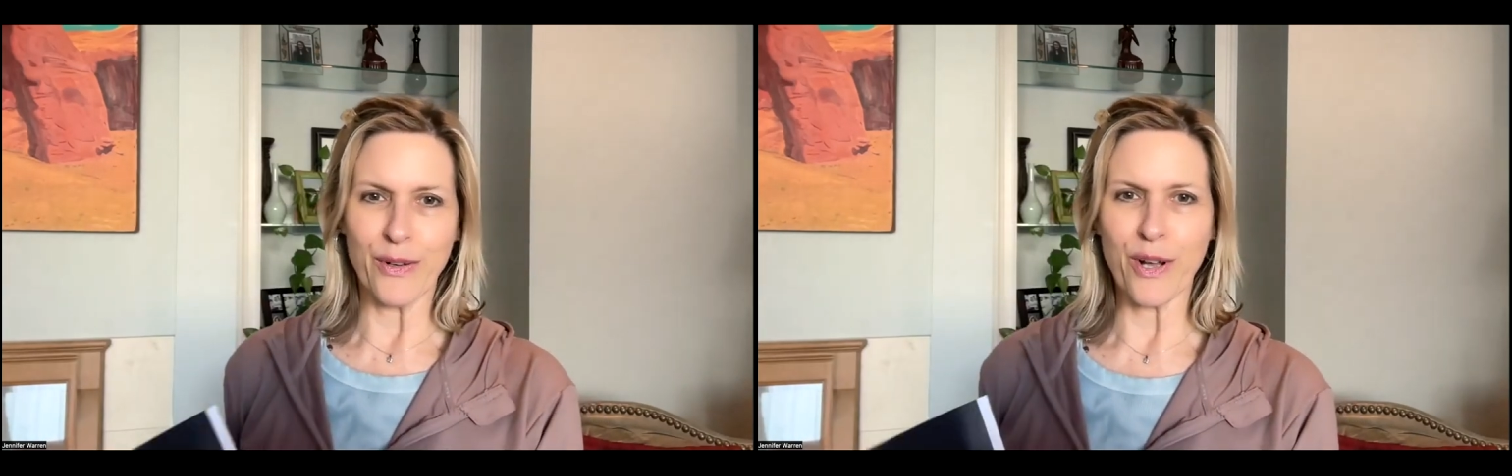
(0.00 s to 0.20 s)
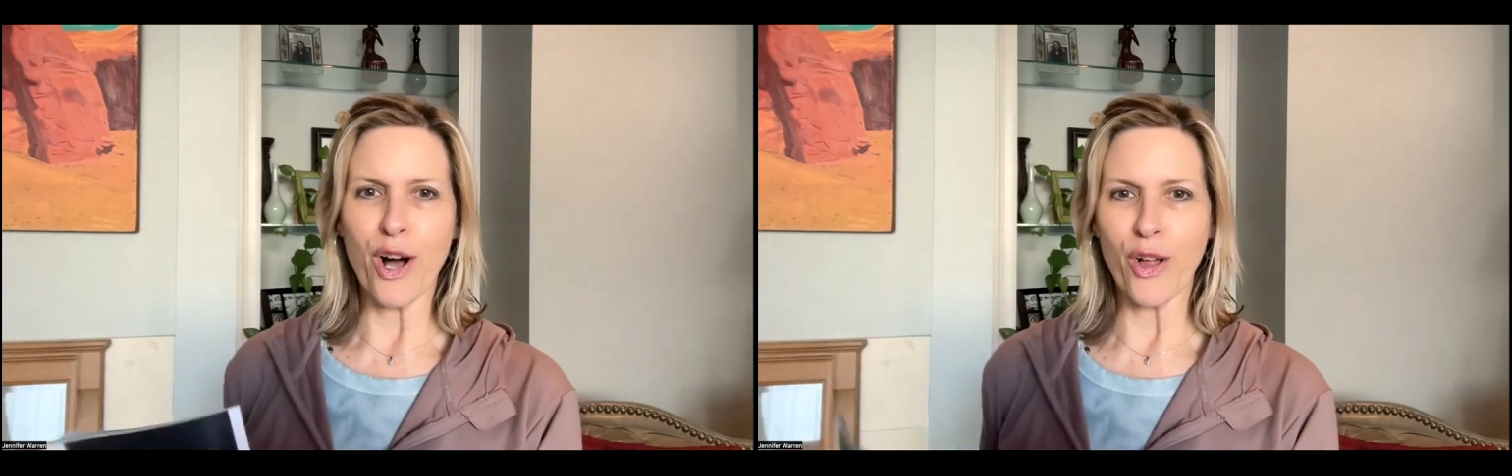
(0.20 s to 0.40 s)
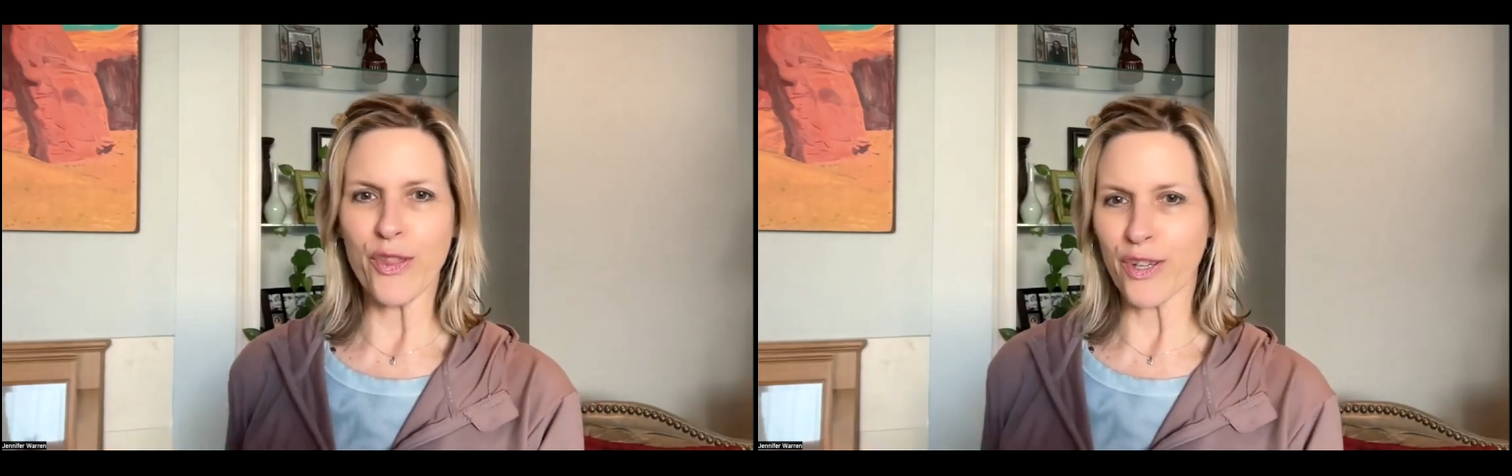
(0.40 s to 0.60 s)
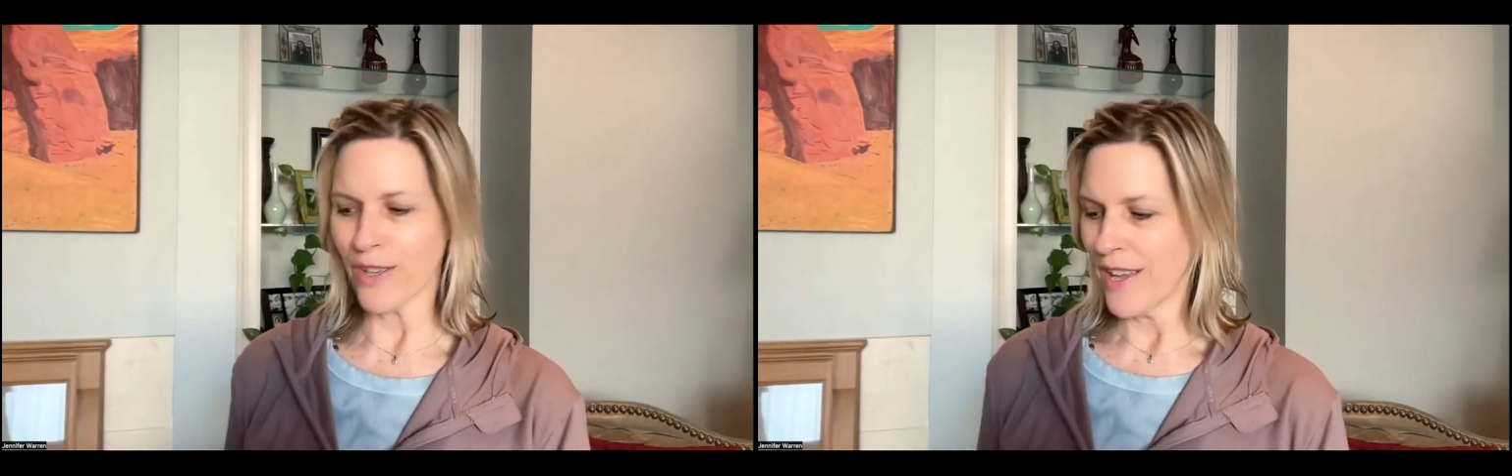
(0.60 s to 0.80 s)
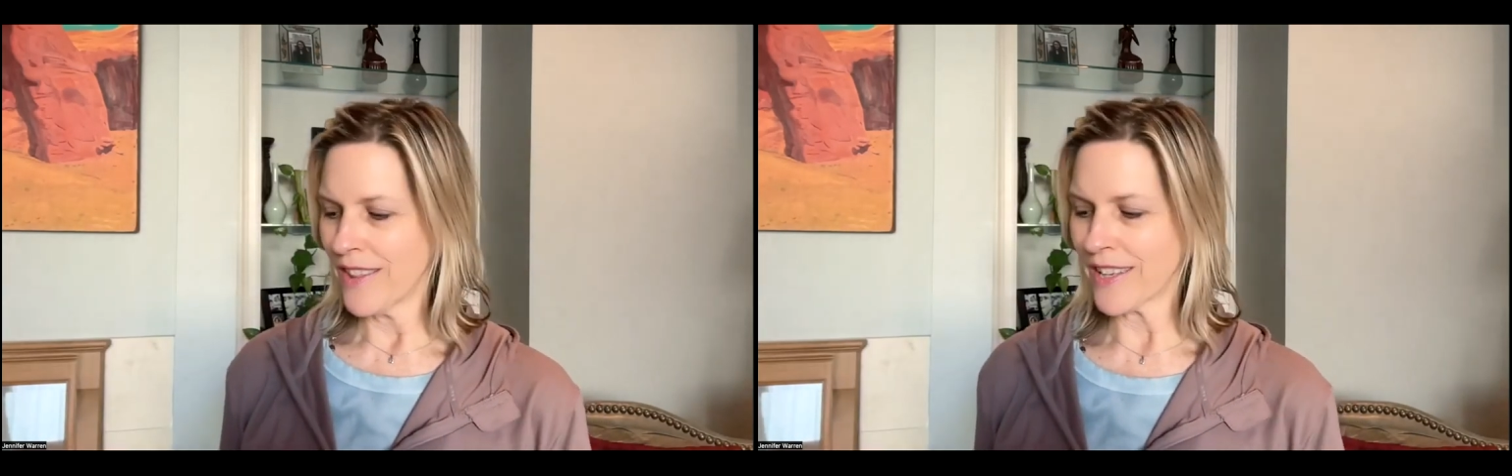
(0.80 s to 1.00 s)
called the
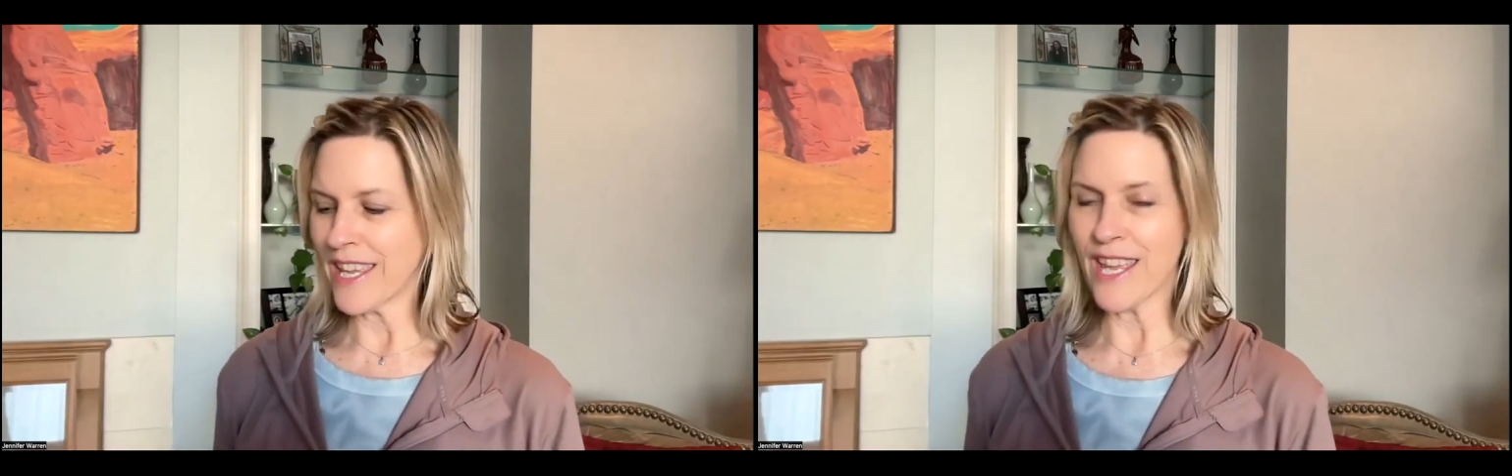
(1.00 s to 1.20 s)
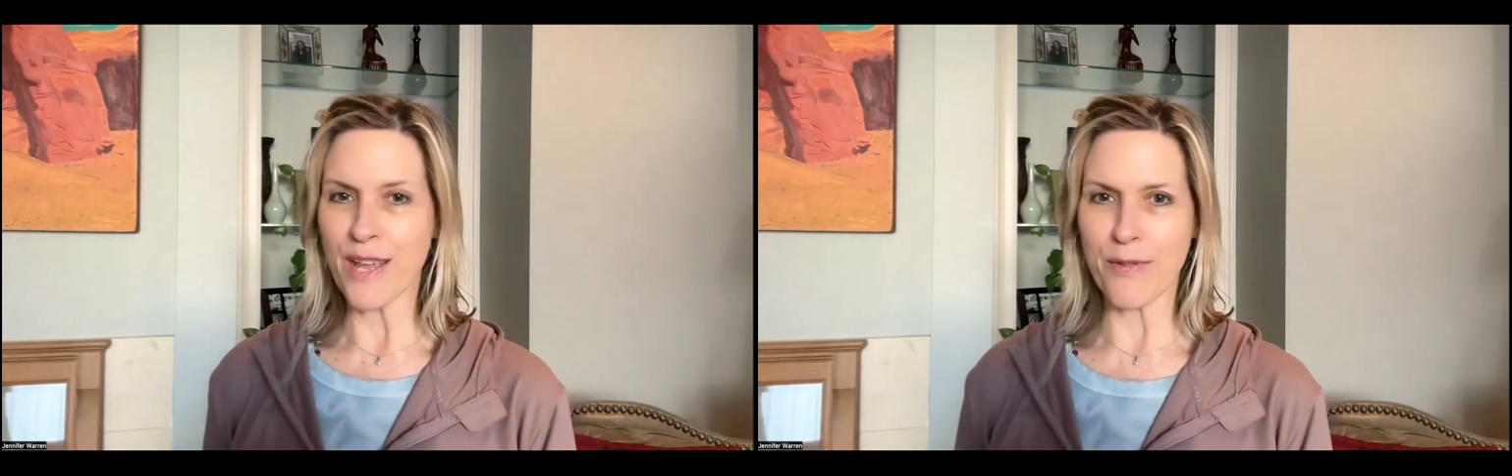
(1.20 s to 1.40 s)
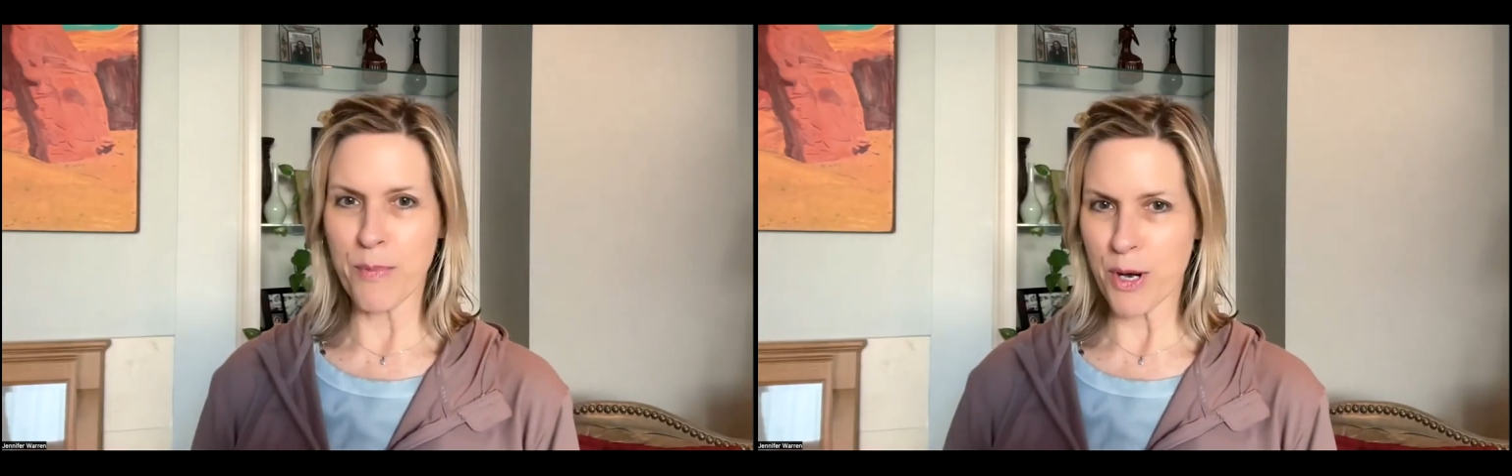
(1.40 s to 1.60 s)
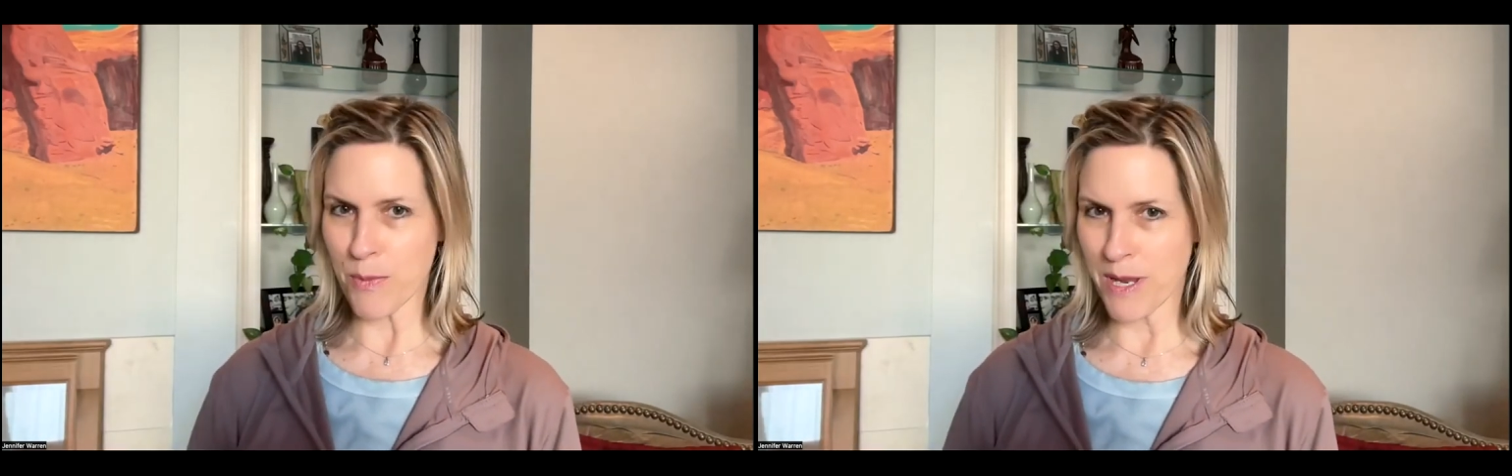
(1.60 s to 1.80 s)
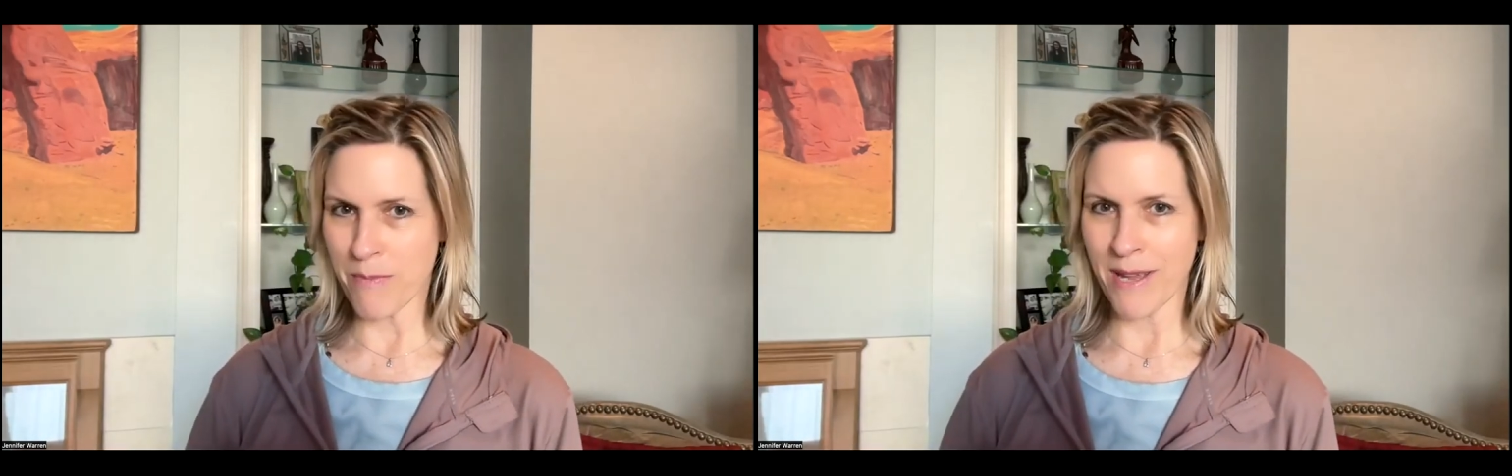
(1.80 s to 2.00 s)
king of the
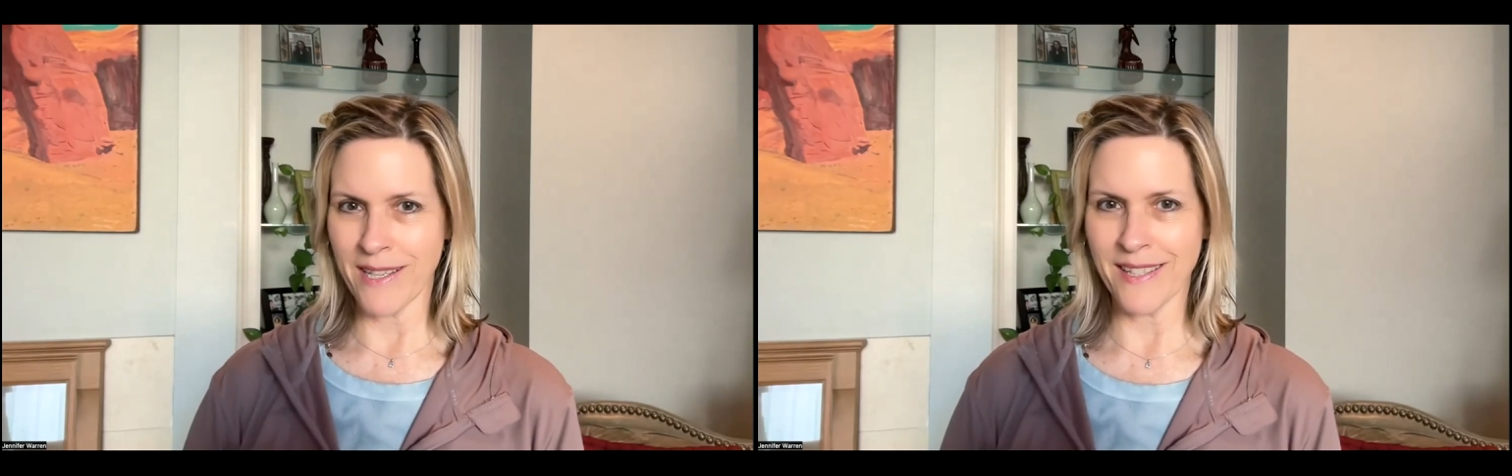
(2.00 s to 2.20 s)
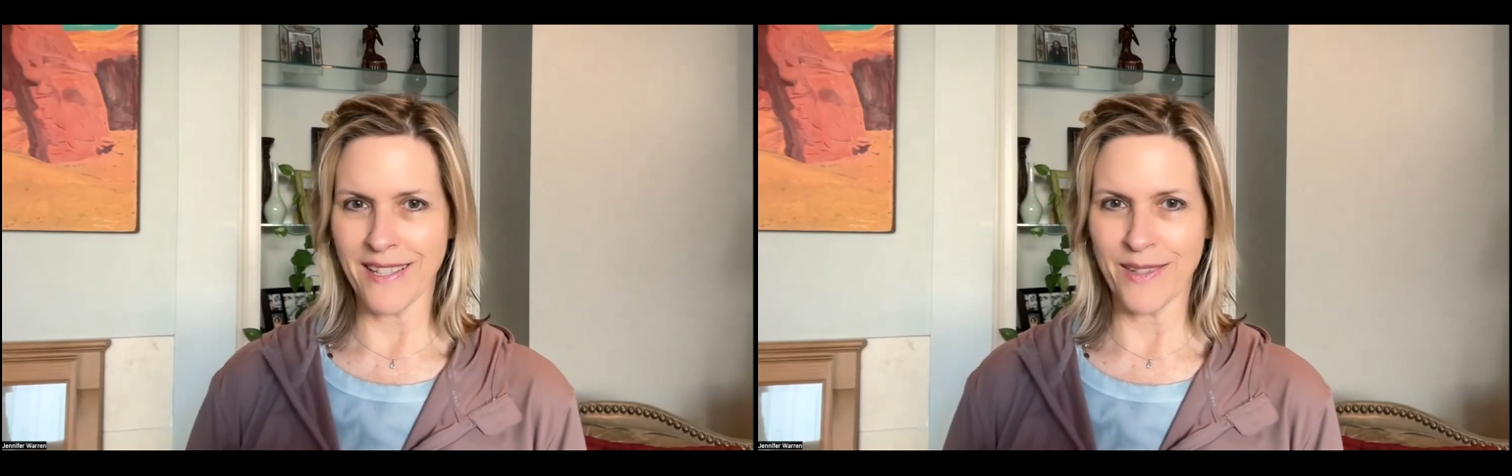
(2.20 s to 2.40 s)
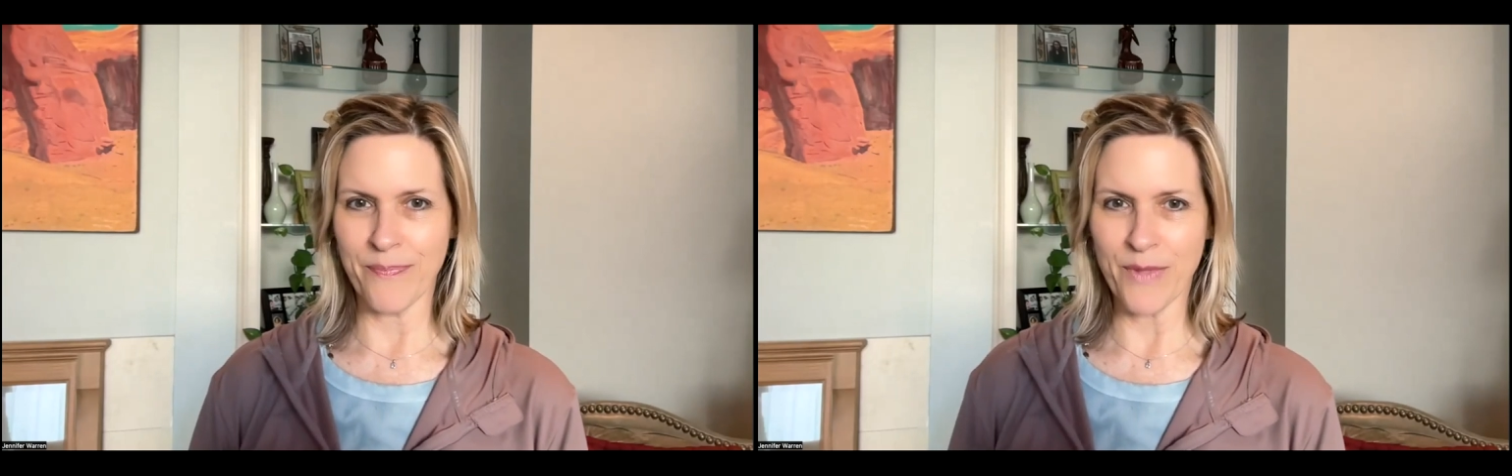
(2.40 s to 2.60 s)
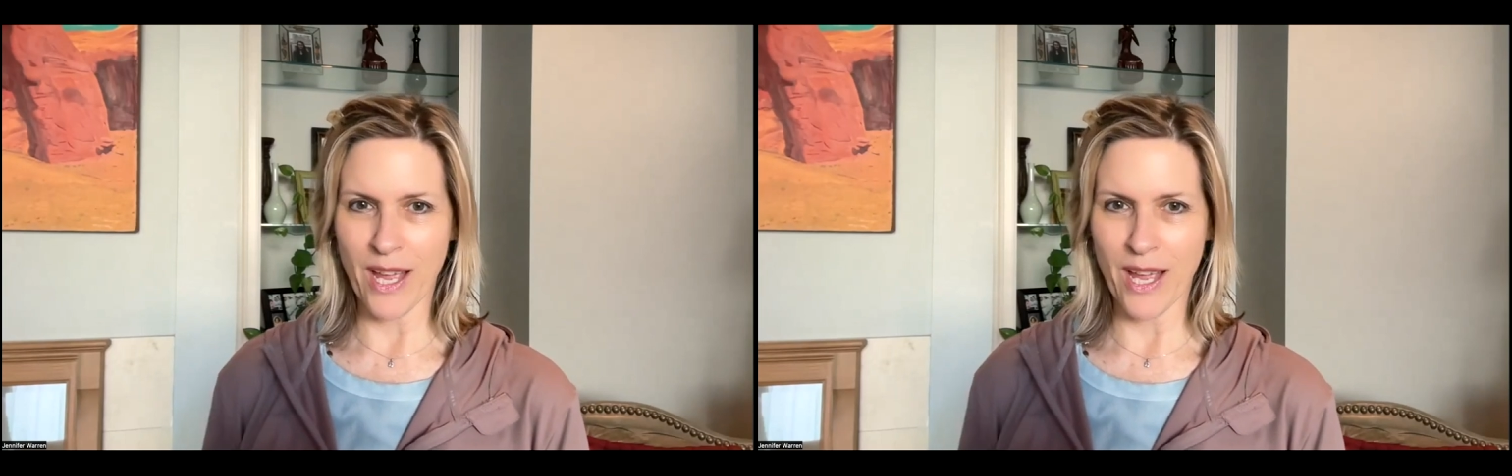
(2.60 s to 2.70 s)
Permian Basin,